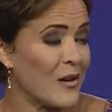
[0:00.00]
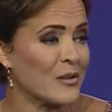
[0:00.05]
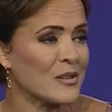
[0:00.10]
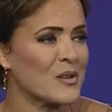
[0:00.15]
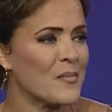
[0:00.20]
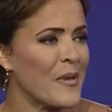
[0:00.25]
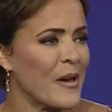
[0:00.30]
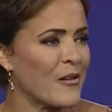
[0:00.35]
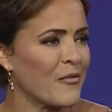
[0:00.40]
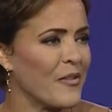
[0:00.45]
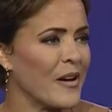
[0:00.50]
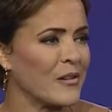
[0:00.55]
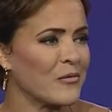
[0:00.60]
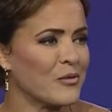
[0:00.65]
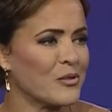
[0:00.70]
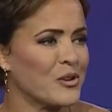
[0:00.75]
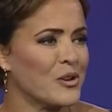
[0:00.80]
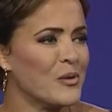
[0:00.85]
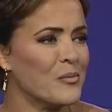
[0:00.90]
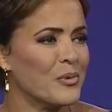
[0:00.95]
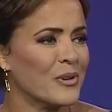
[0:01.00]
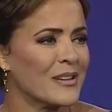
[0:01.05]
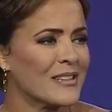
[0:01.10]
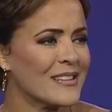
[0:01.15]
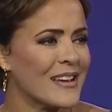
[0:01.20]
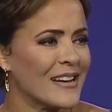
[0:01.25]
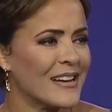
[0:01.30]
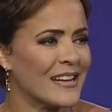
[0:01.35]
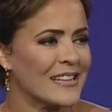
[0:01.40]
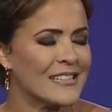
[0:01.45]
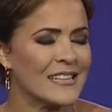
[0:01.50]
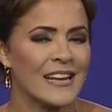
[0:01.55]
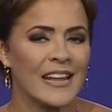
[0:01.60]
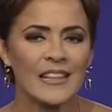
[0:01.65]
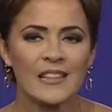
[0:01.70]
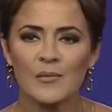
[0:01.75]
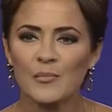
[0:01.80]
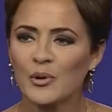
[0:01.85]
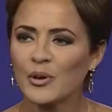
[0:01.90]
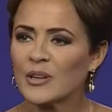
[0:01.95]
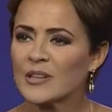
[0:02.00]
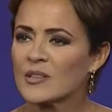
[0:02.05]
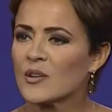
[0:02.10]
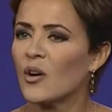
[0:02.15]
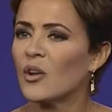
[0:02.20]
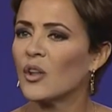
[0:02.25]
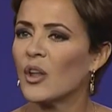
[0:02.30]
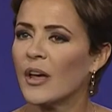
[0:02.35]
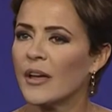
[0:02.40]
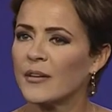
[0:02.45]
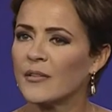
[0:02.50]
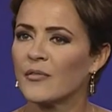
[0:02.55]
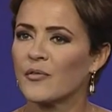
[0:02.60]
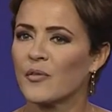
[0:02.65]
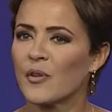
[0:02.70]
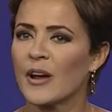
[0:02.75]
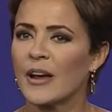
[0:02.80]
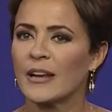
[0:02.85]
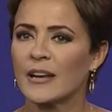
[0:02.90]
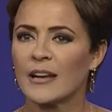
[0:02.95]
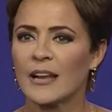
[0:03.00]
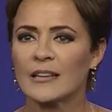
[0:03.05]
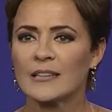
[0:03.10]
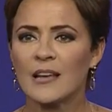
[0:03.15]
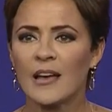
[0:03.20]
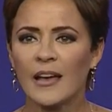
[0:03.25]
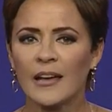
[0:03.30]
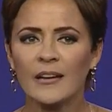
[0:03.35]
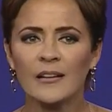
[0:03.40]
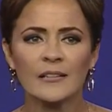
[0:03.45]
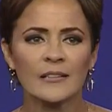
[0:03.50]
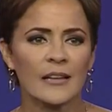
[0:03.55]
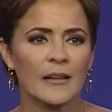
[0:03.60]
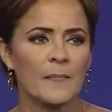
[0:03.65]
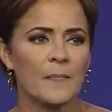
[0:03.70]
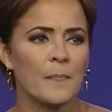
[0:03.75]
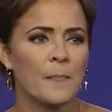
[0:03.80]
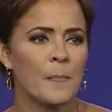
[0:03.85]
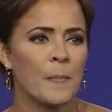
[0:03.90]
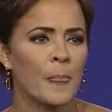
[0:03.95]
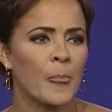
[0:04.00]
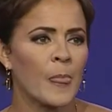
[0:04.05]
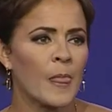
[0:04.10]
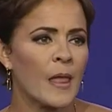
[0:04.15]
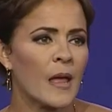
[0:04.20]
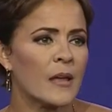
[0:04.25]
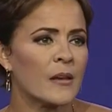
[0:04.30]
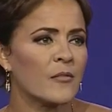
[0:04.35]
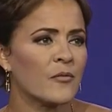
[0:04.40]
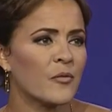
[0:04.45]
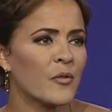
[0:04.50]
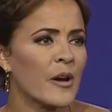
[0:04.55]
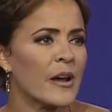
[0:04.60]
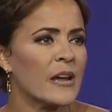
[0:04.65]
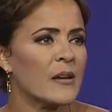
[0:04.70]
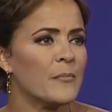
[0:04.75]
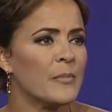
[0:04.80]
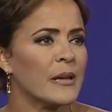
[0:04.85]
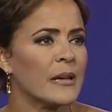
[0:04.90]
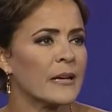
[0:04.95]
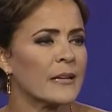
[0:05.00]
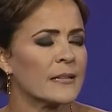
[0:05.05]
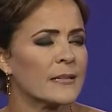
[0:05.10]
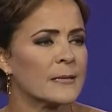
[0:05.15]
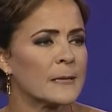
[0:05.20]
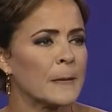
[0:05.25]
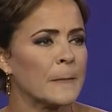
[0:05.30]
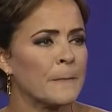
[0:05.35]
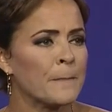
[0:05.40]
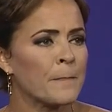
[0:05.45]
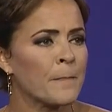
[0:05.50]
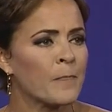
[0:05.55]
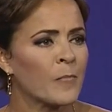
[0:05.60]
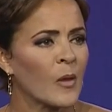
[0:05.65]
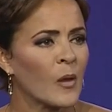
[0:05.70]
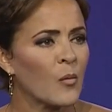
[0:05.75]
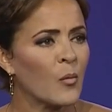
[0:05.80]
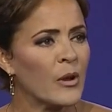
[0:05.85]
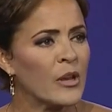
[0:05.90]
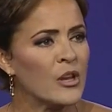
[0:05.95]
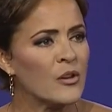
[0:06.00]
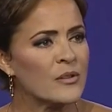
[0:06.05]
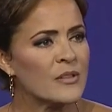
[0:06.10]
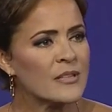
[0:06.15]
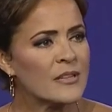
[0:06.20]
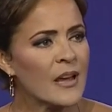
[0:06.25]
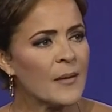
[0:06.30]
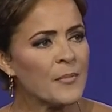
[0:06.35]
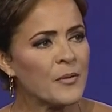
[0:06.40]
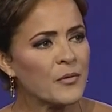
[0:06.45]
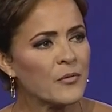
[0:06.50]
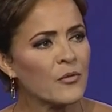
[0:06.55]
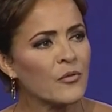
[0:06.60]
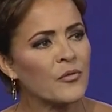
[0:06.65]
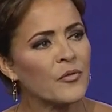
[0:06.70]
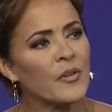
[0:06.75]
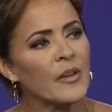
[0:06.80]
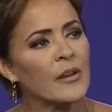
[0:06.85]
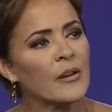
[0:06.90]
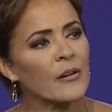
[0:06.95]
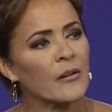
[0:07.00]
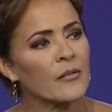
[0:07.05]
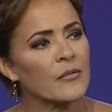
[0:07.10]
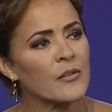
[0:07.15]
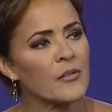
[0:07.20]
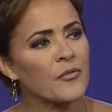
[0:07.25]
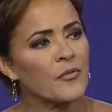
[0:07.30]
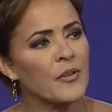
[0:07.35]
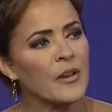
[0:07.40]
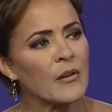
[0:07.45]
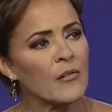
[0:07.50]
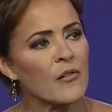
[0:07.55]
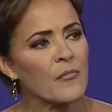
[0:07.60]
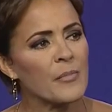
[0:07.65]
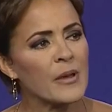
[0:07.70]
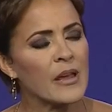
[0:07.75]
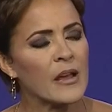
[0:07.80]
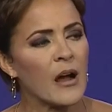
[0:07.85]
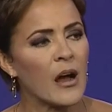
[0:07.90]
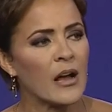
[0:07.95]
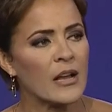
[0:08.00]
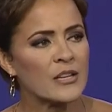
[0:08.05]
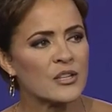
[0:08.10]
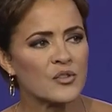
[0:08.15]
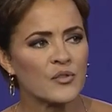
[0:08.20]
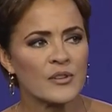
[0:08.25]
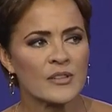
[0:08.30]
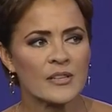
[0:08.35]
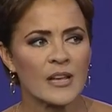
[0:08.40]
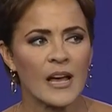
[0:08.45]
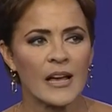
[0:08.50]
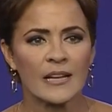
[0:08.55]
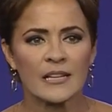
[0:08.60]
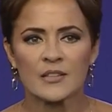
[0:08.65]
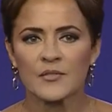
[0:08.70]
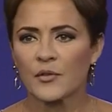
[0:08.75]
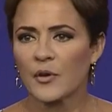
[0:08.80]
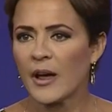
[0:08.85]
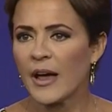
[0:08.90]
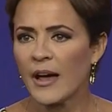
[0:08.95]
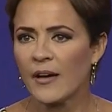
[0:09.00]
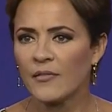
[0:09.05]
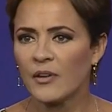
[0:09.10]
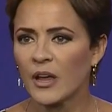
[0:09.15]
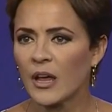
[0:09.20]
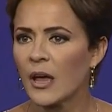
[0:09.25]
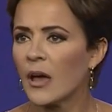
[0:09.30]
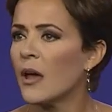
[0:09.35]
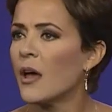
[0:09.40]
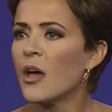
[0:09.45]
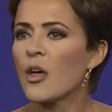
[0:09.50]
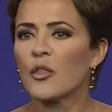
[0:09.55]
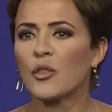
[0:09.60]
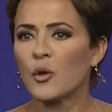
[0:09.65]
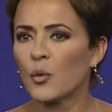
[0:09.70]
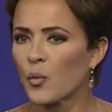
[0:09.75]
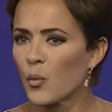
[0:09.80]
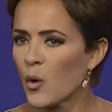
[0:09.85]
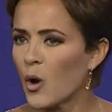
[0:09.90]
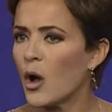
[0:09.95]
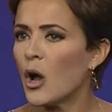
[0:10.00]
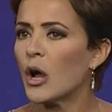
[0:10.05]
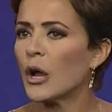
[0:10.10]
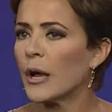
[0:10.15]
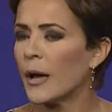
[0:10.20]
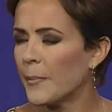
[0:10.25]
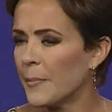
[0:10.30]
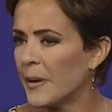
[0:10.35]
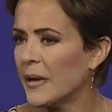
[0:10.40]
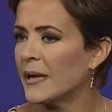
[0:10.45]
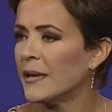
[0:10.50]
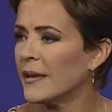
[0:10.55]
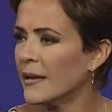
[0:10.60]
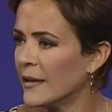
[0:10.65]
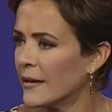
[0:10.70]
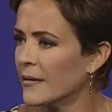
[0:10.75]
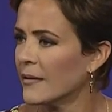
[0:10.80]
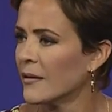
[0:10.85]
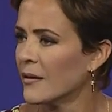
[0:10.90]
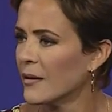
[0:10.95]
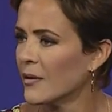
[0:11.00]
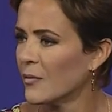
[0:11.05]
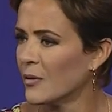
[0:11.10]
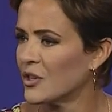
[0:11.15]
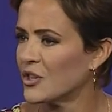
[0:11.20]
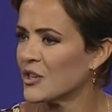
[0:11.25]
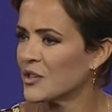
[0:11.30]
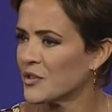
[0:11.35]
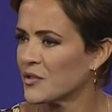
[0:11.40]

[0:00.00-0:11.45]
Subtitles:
As a matter of fact, we're doing a book signing today, and the book is called Unafraid, and I titled it Unafraid because when you step through fear, the fear of being ostracized for having the wrong opinion, which is